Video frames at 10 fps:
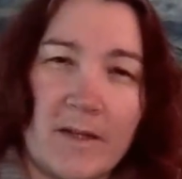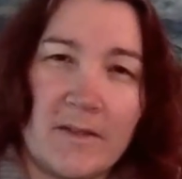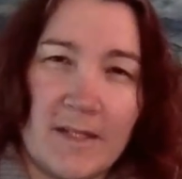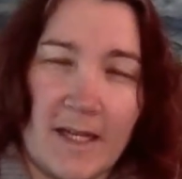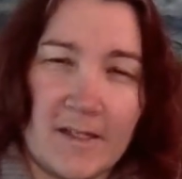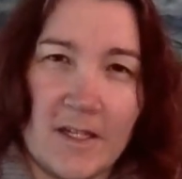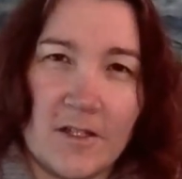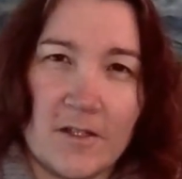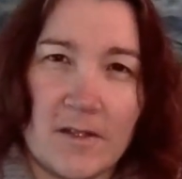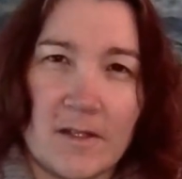at the tax
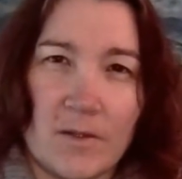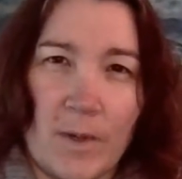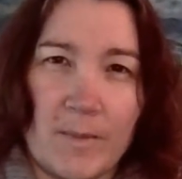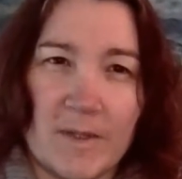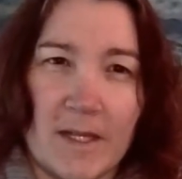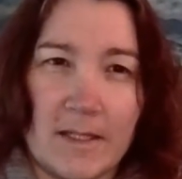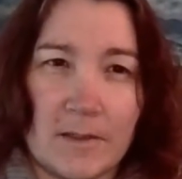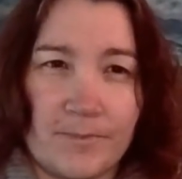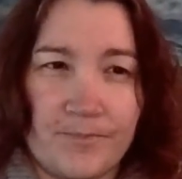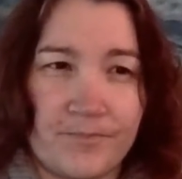agency's website.